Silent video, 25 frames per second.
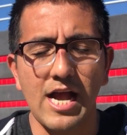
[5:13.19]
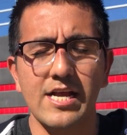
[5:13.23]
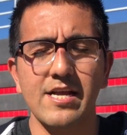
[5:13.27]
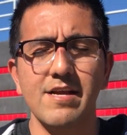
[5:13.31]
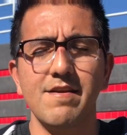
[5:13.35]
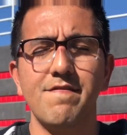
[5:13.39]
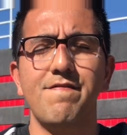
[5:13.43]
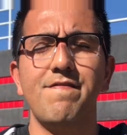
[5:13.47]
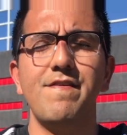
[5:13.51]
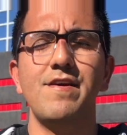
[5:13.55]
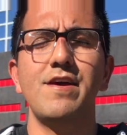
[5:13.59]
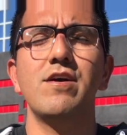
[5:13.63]
I
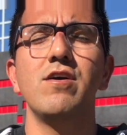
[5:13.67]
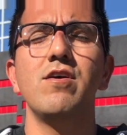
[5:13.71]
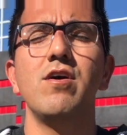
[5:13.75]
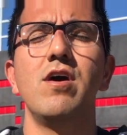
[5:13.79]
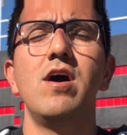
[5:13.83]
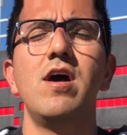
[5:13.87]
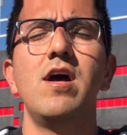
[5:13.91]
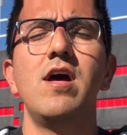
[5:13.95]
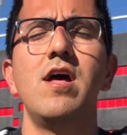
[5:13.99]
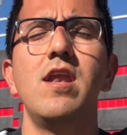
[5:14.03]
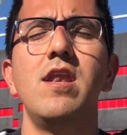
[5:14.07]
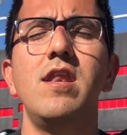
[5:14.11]
could
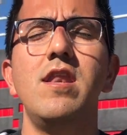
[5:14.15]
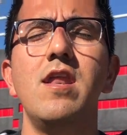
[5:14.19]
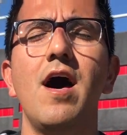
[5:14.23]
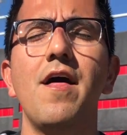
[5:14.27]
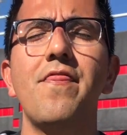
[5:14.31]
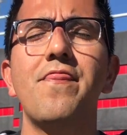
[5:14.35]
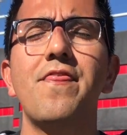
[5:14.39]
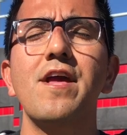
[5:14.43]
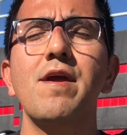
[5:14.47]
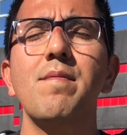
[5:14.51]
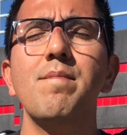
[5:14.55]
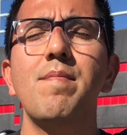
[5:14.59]
feel
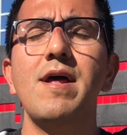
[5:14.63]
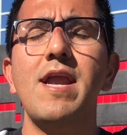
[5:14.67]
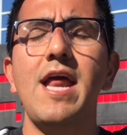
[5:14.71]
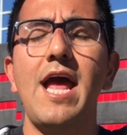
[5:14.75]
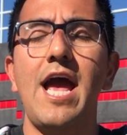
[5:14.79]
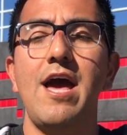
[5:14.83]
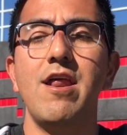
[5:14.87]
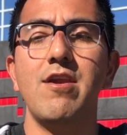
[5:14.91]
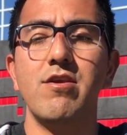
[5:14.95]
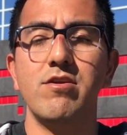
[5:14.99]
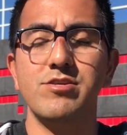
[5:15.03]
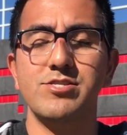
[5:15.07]
nothing but
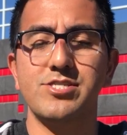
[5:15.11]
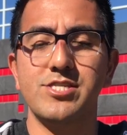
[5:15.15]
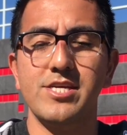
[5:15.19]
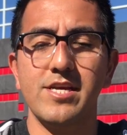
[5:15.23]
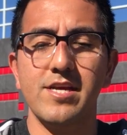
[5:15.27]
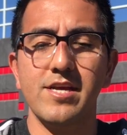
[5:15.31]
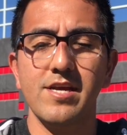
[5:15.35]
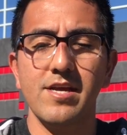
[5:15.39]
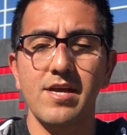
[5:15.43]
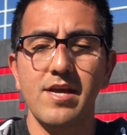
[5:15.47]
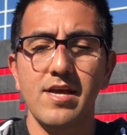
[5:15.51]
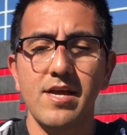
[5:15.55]

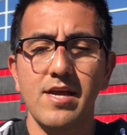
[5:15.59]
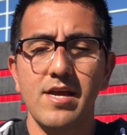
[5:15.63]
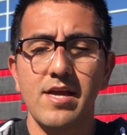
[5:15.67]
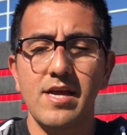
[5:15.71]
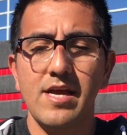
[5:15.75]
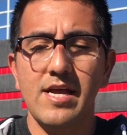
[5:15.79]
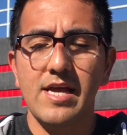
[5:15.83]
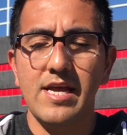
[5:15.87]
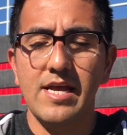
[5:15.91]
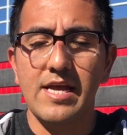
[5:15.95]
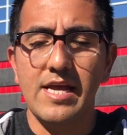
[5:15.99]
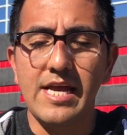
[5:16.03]
energy
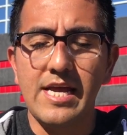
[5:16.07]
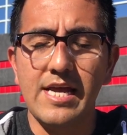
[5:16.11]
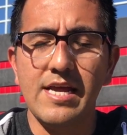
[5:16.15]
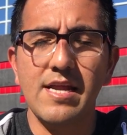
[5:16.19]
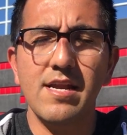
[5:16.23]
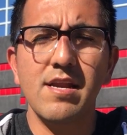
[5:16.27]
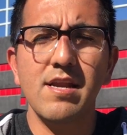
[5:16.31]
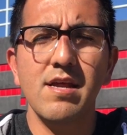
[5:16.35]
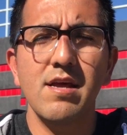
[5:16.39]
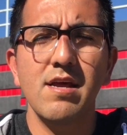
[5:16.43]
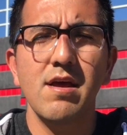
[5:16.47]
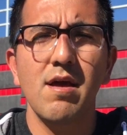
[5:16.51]

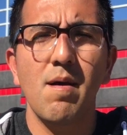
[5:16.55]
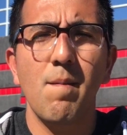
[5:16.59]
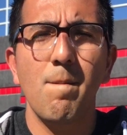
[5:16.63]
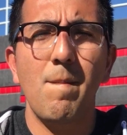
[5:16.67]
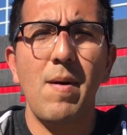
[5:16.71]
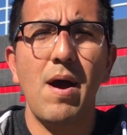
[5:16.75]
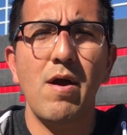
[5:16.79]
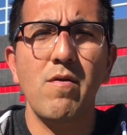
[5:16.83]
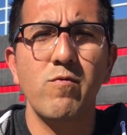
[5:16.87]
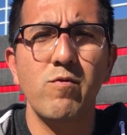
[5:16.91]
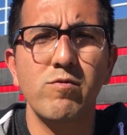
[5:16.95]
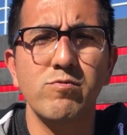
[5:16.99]
in
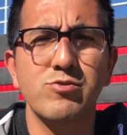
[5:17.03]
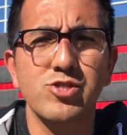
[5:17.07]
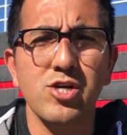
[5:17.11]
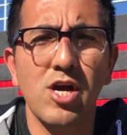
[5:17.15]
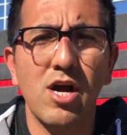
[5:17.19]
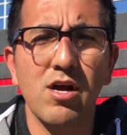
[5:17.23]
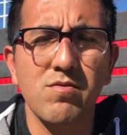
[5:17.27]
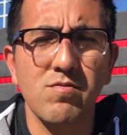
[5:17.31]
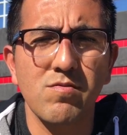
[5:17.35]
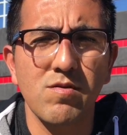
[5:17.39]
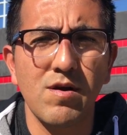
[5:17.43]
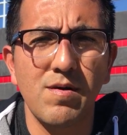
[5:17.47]
my root
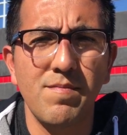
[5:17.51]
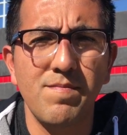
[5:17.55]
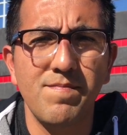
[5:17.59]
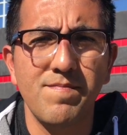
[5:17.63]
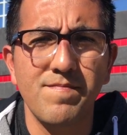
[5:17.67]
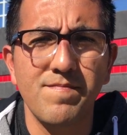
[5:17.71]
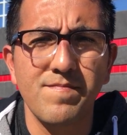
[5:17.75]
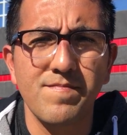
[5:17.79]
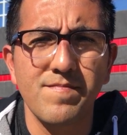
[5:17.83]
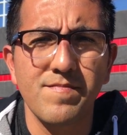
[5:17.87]
chakra.